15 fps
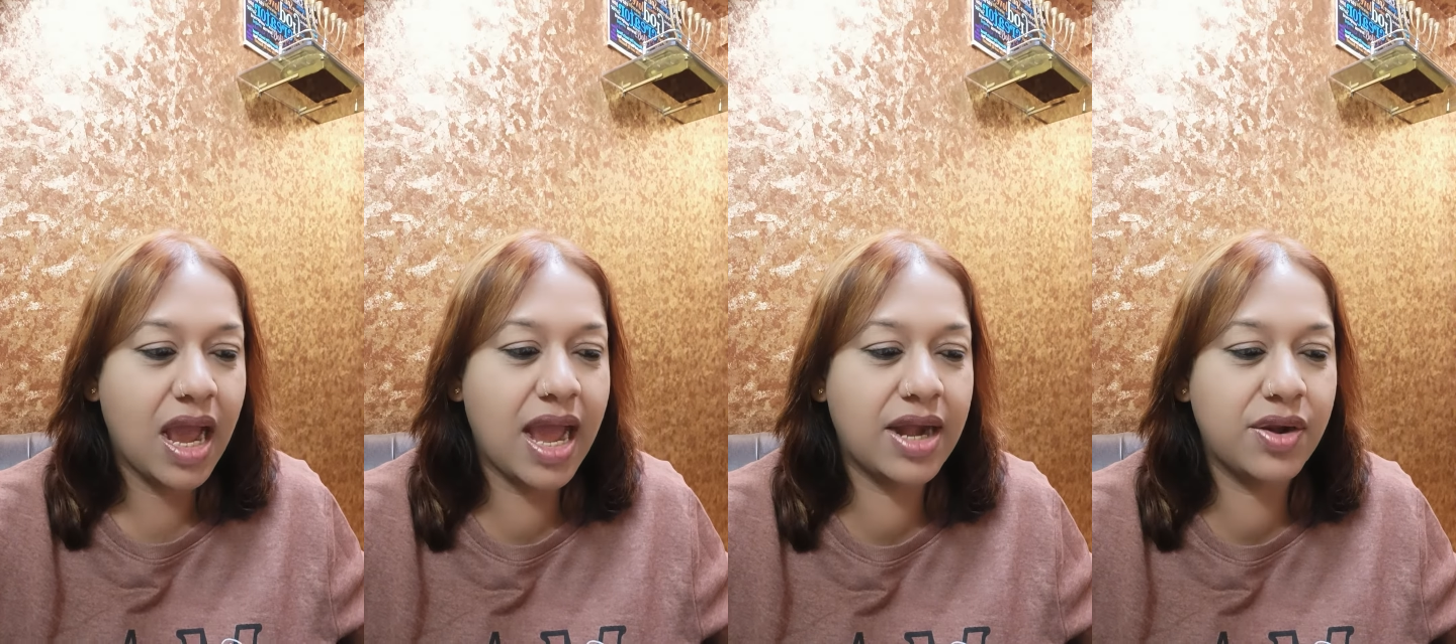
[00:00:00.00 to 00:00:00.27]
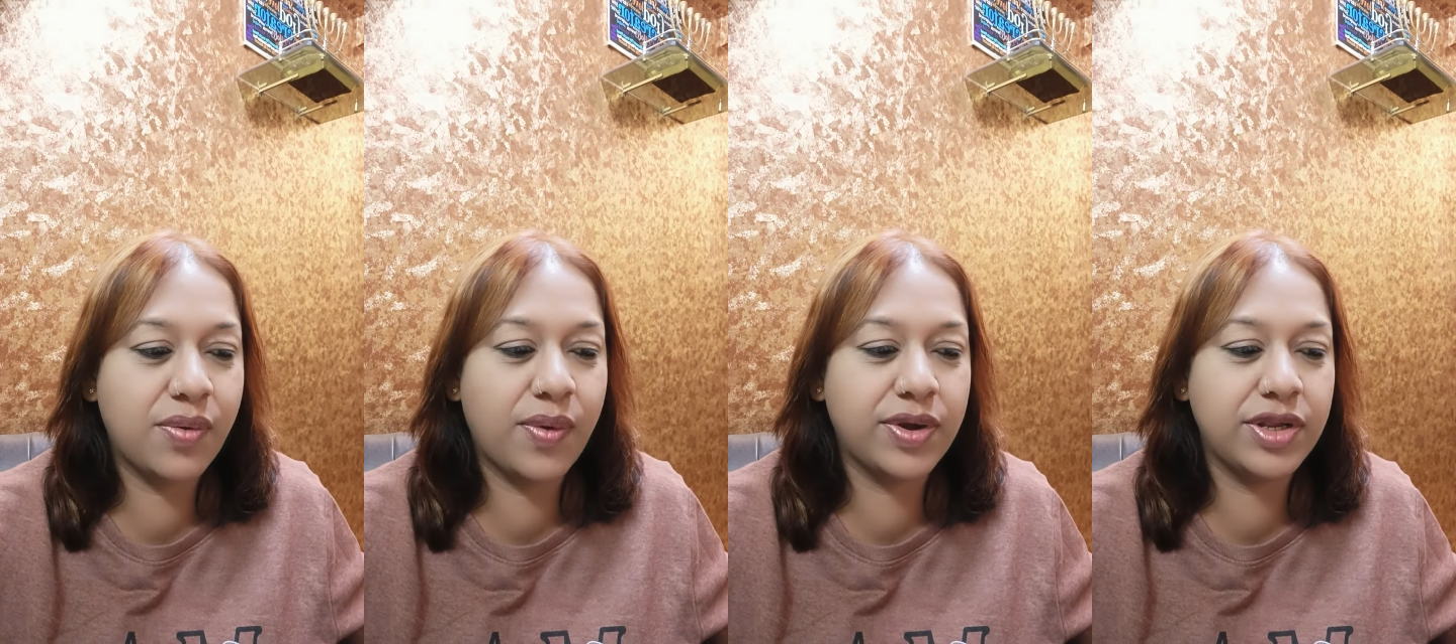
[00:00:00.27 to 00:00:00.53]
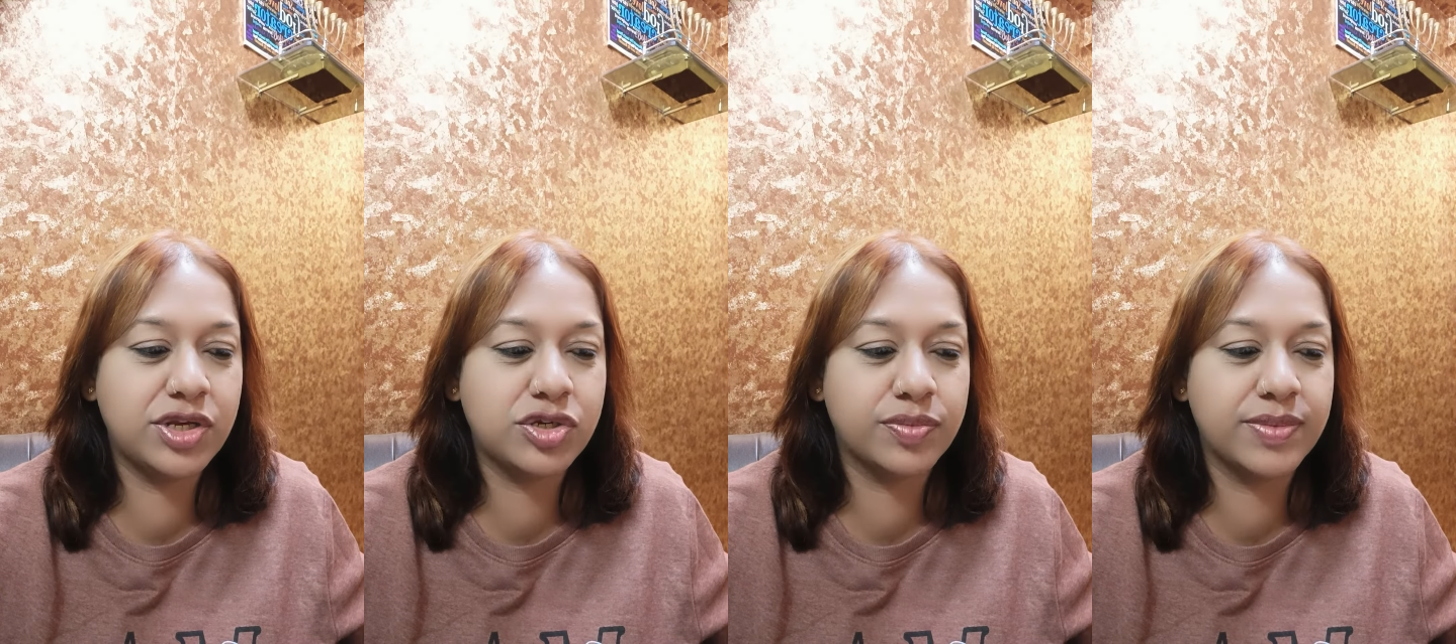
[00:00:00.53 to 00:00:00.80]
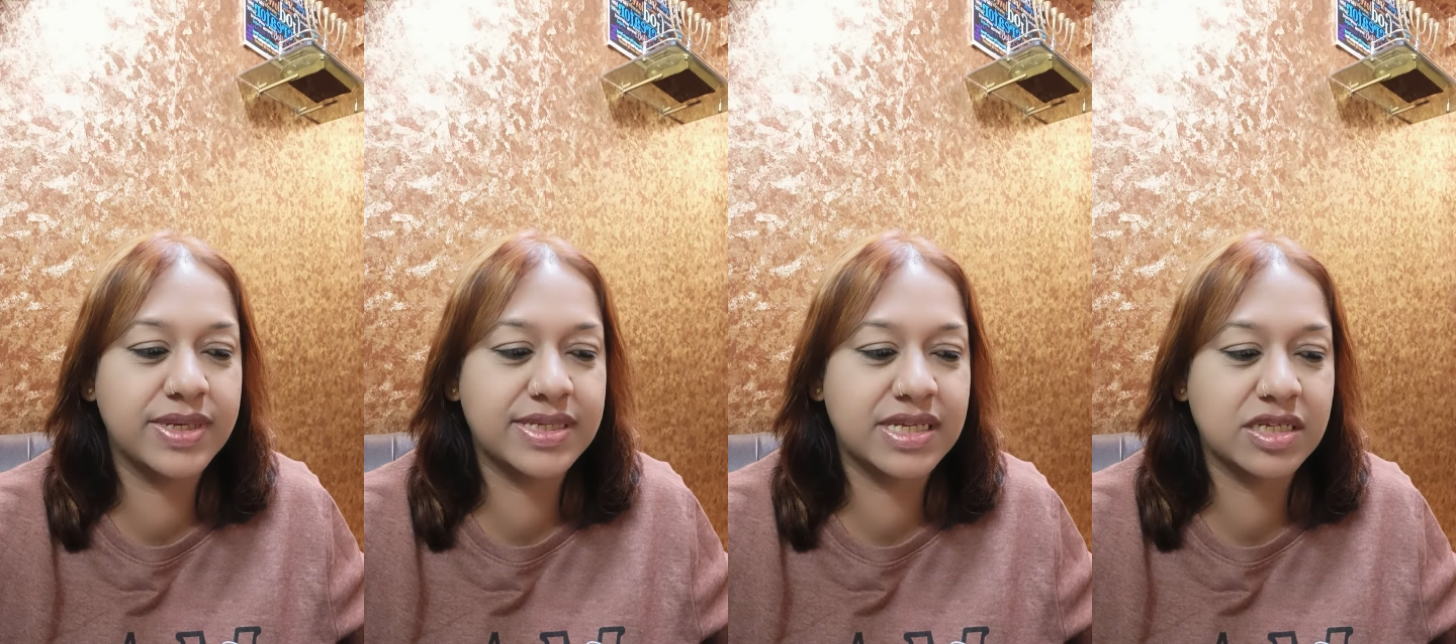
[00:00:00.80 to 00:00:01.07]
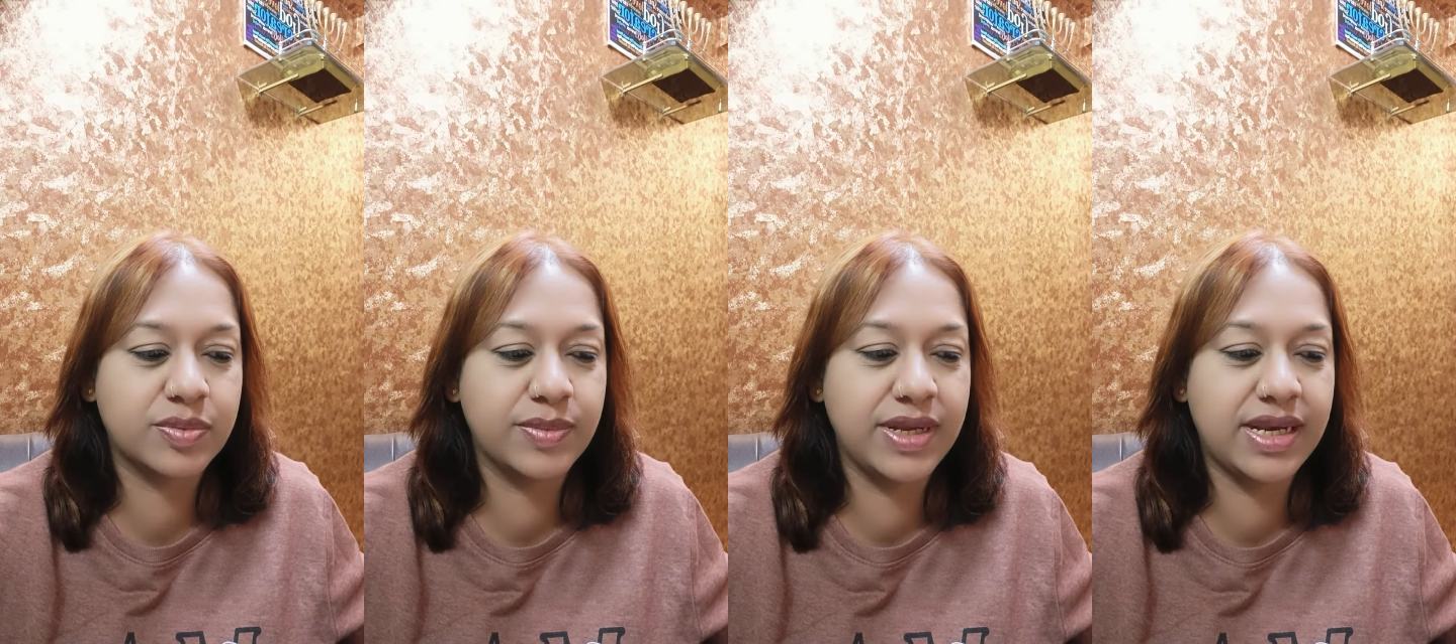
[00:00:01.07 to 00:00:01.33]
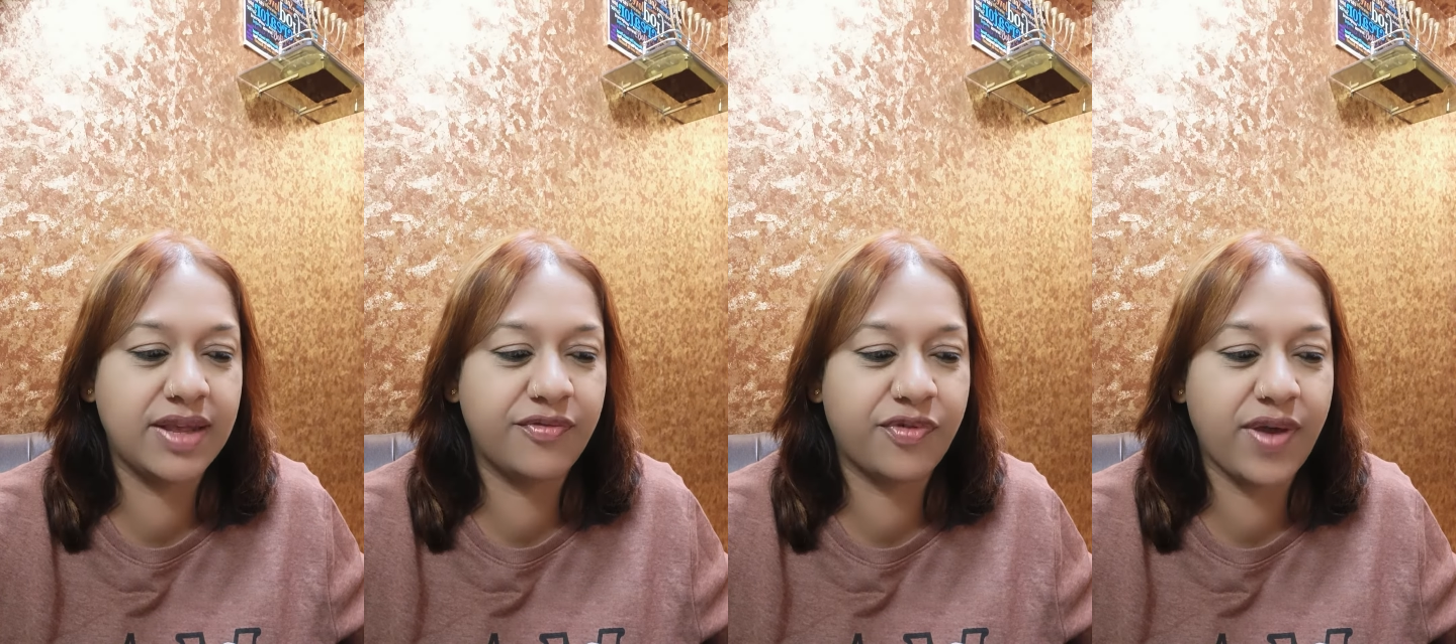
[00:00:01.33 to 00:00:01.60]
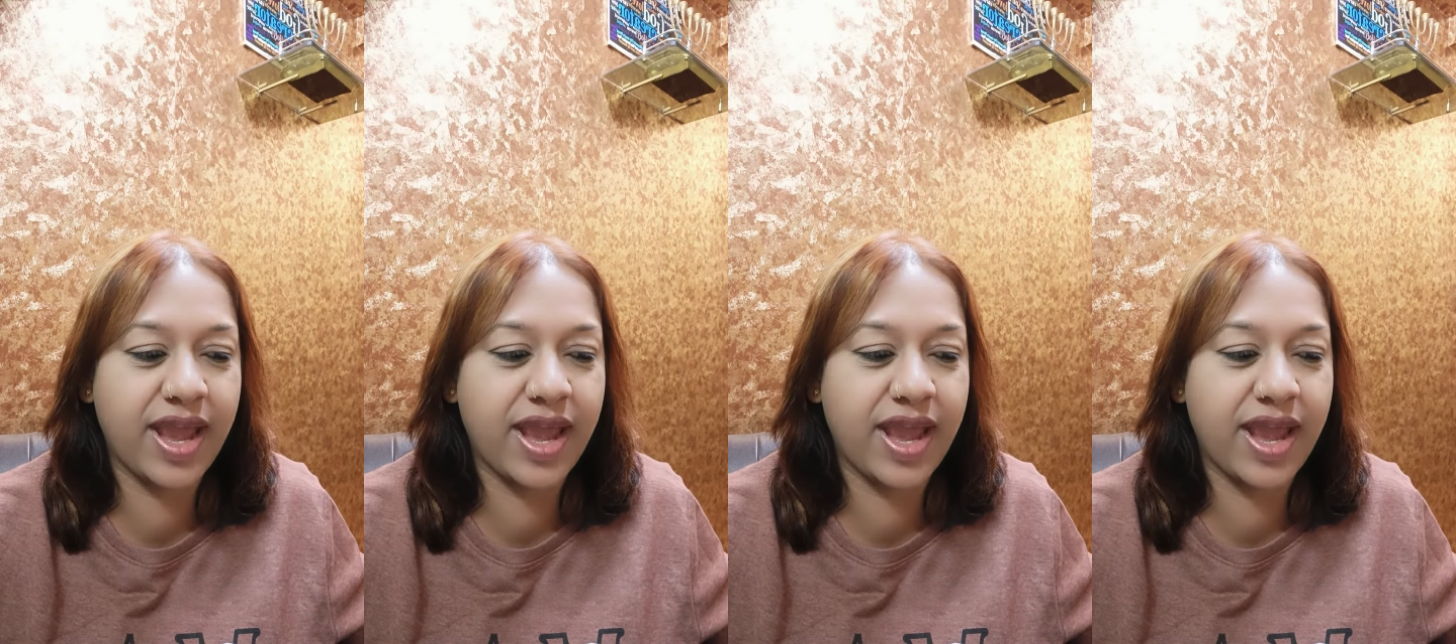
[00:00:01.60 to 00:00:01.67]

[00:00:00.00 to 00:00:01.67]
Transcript: I don't want you to miss this meeting